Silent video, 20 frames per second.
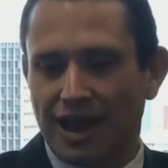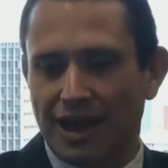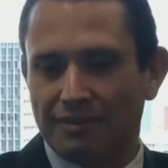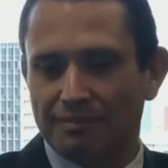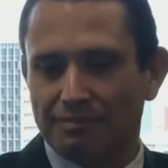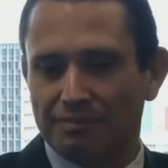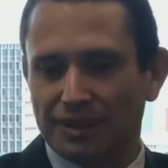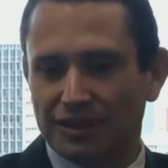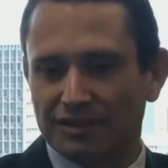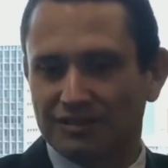
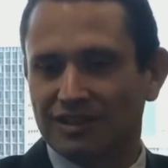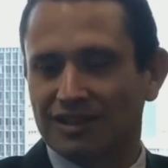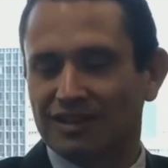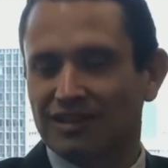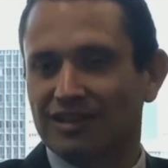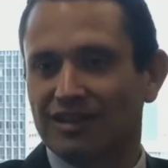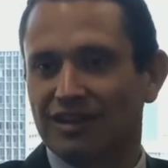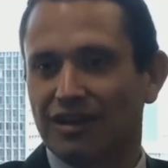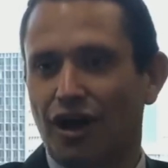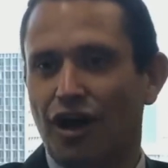But it's
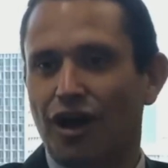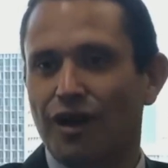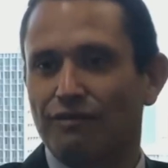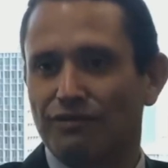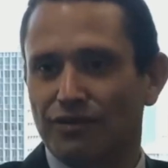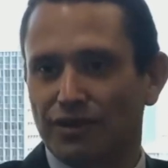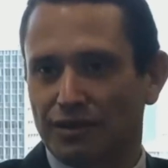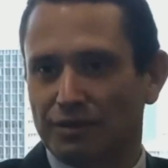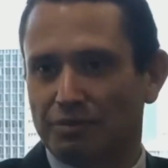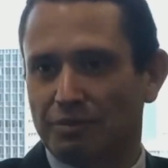something that
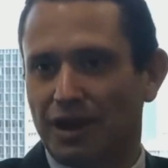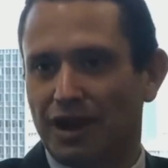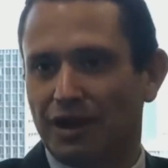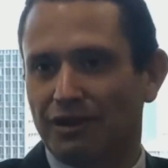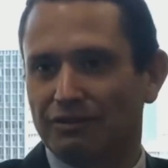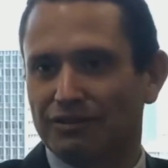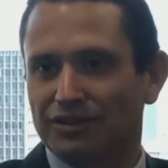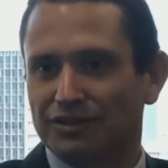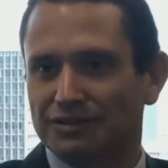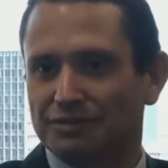I'm very
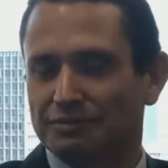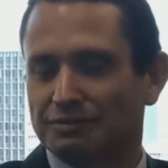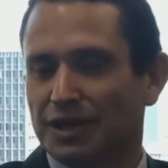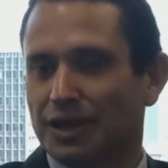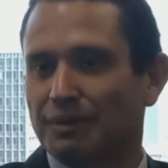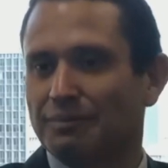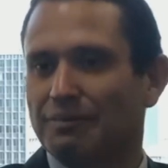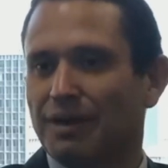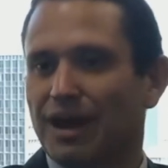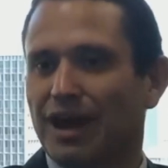proud of as,
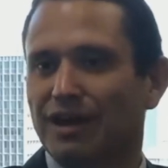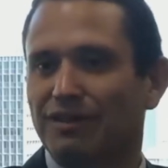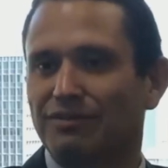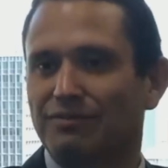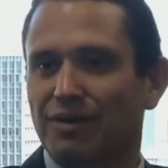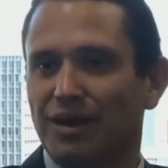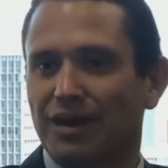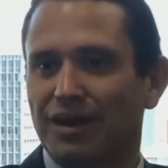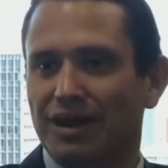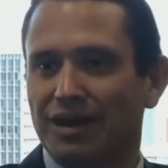you know, part
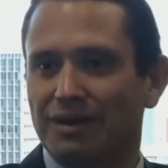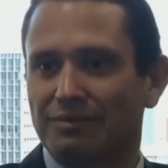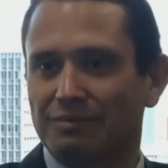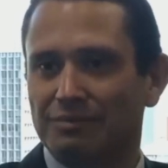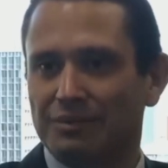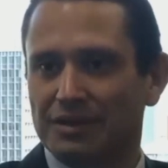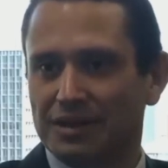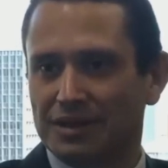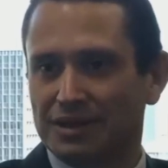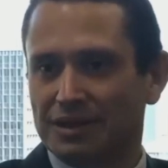of
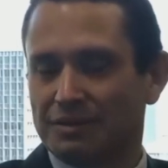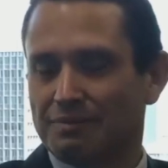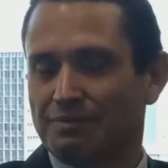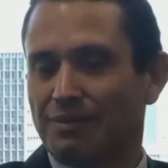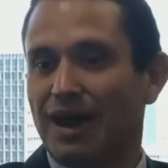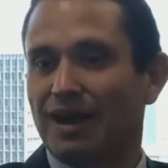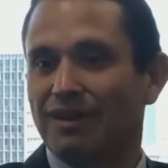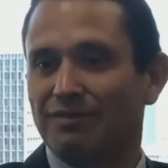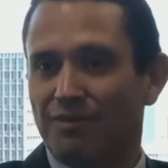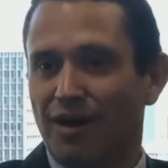
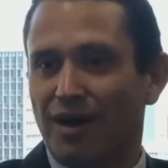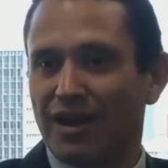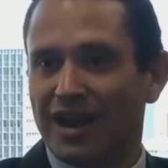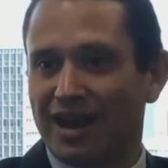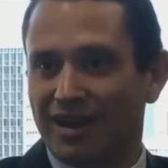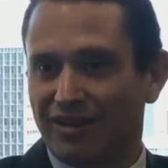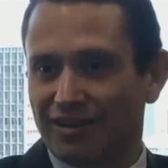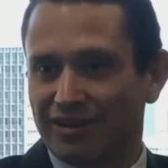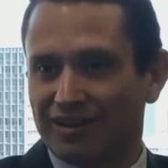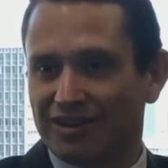my
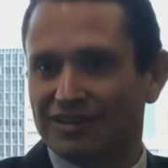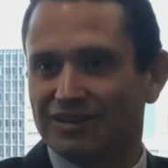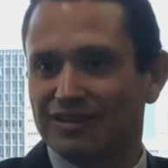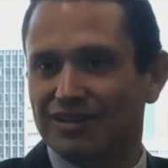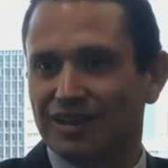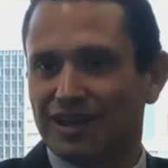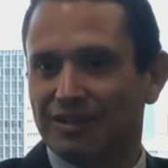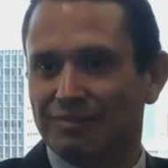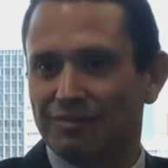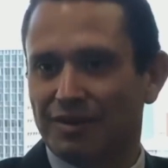
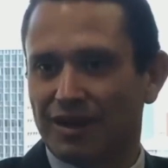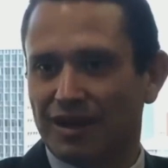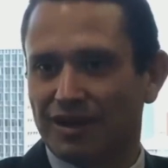heritage.